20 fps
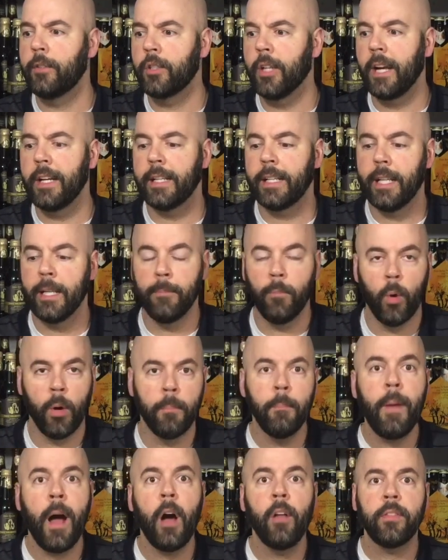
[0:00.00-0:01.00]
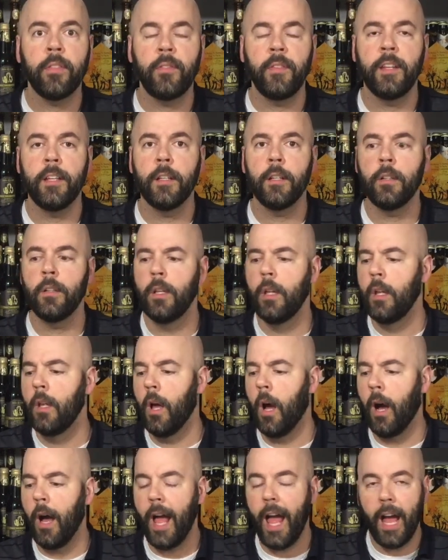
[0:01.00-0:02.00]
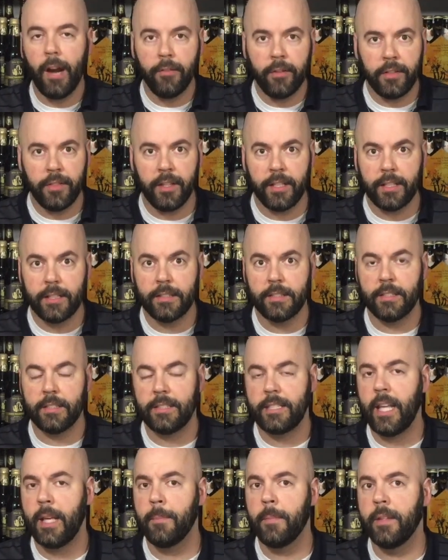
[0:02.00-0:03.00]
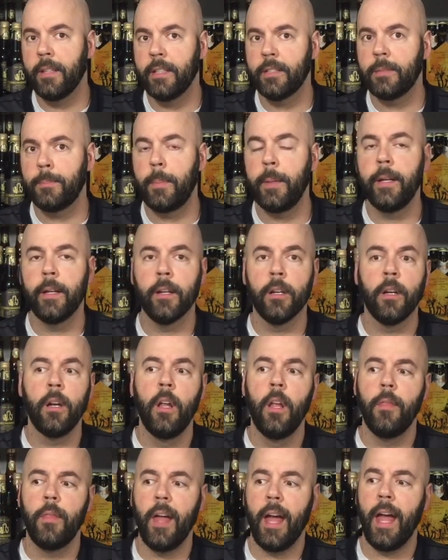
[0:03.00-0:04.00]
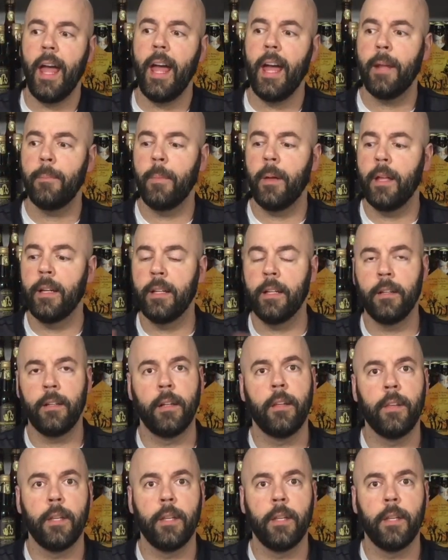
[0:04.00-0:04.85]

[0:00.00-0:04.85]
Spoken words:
Trying to get more mouthfeel. Everything is the same in this beer that had been in